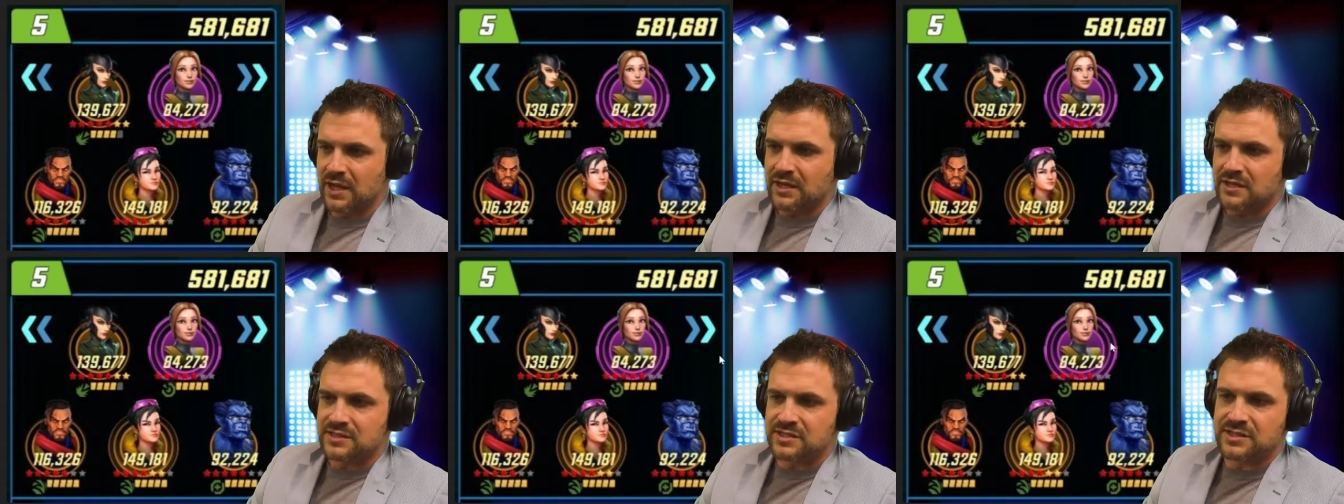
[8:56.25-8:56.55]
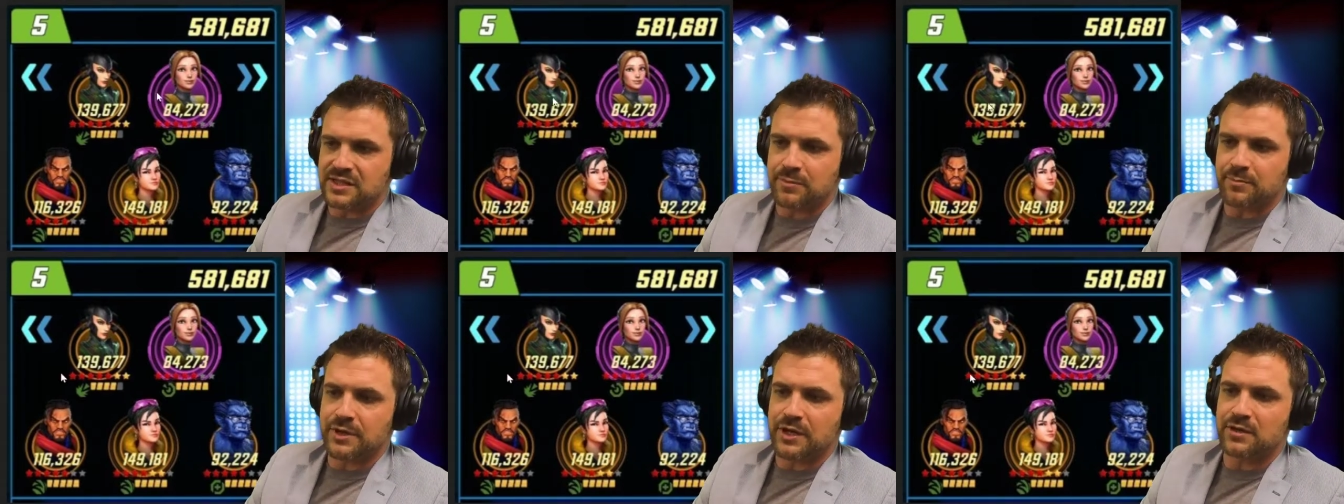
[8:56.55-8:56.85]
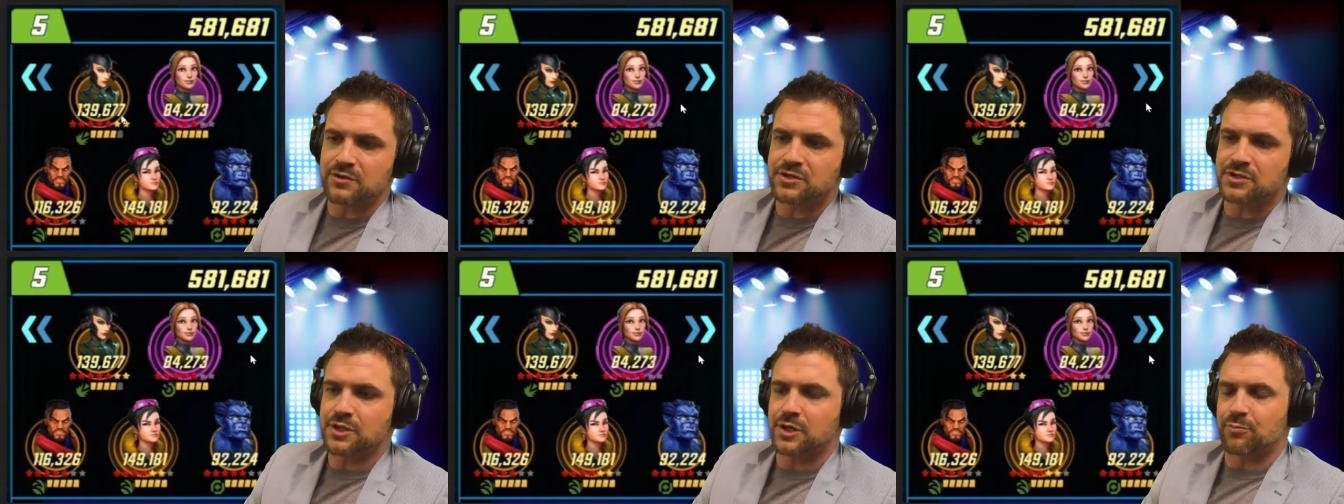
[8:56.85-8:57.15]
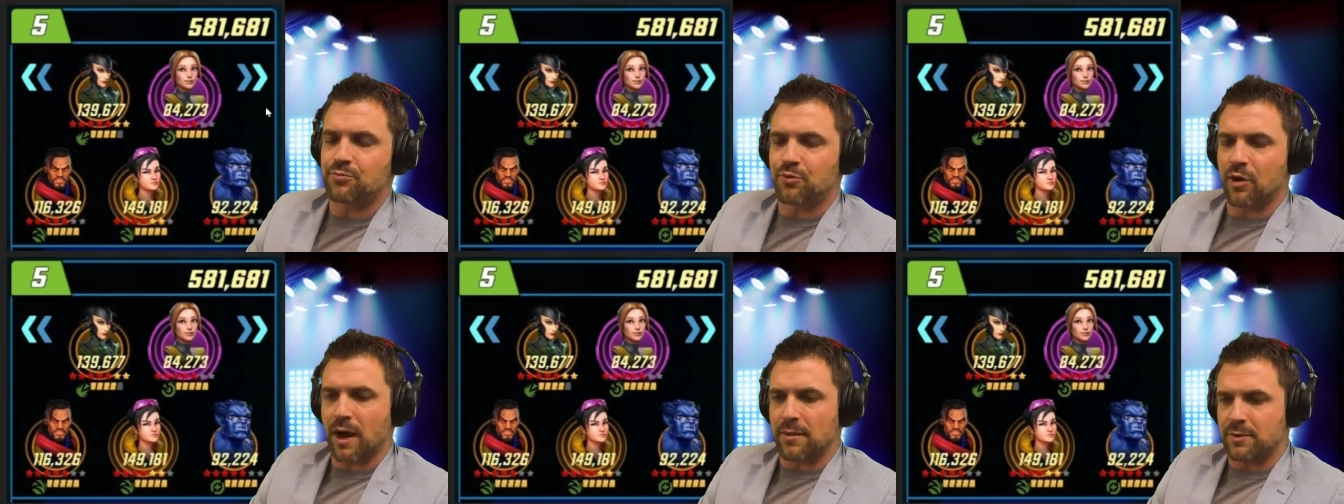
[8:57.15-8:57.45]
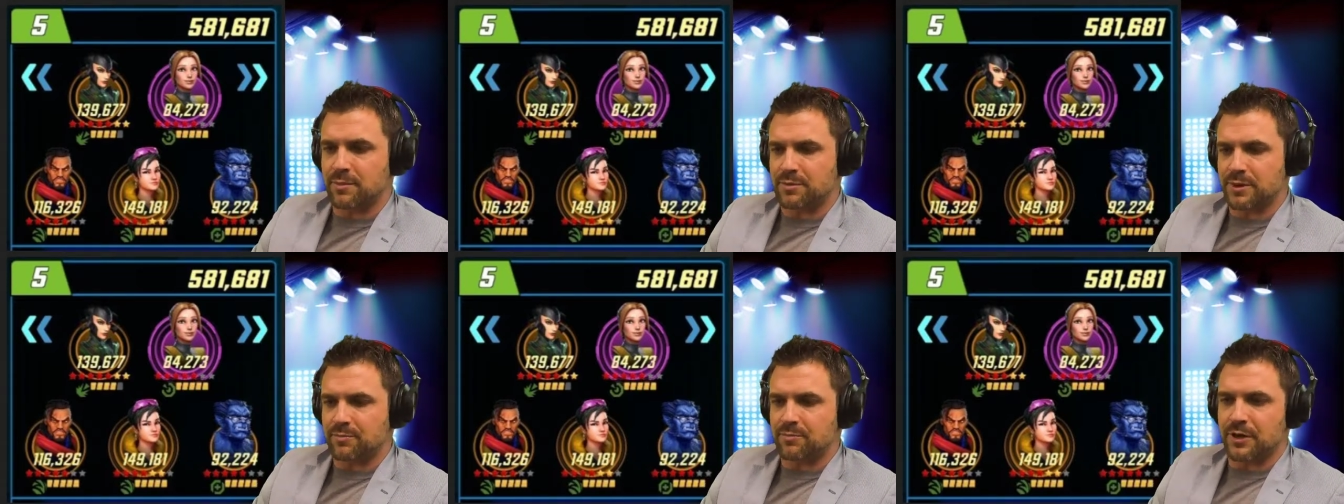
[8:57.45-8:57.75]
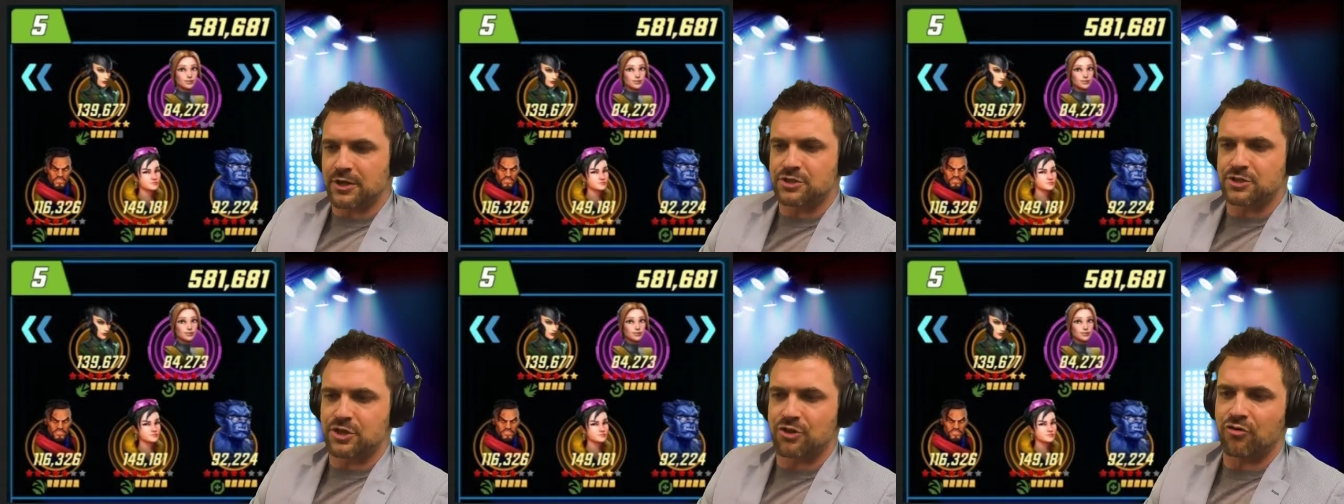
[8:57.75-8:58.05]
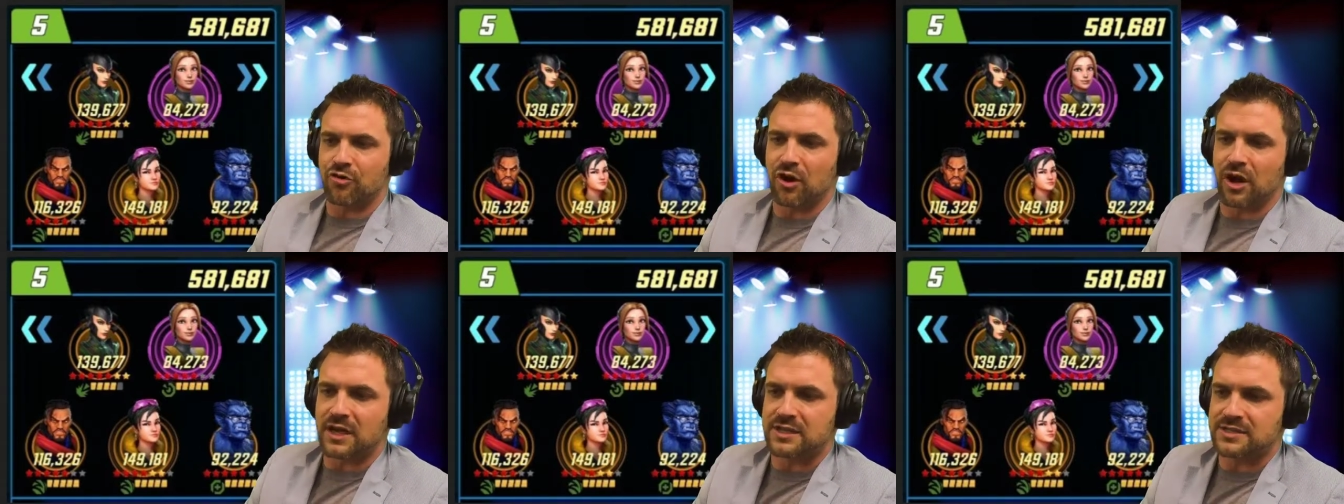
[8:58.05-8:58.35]
Symbiotes could probably punch
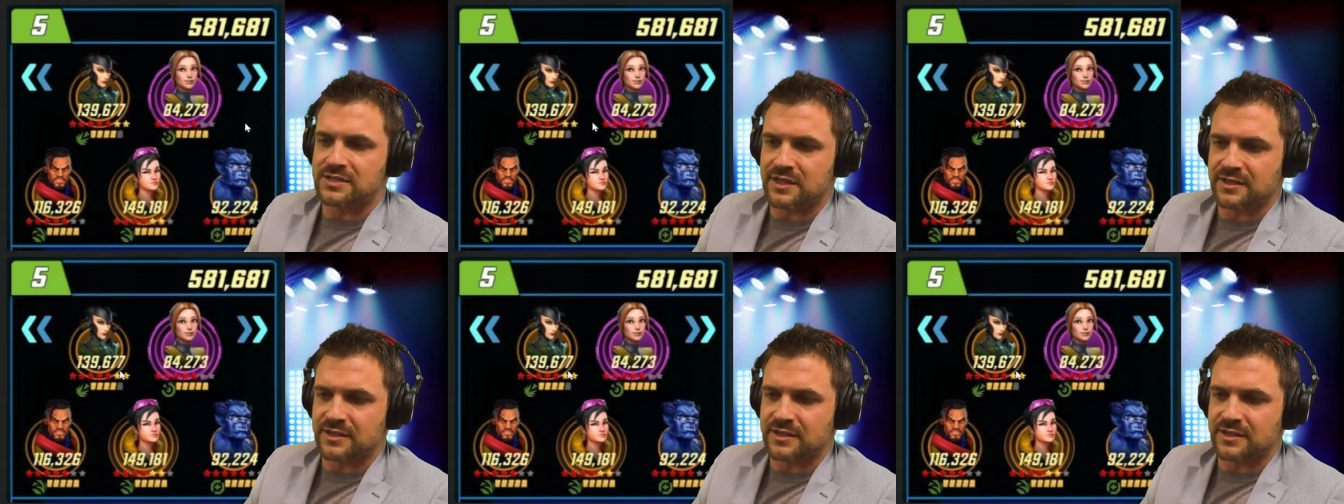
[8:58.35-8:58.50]
across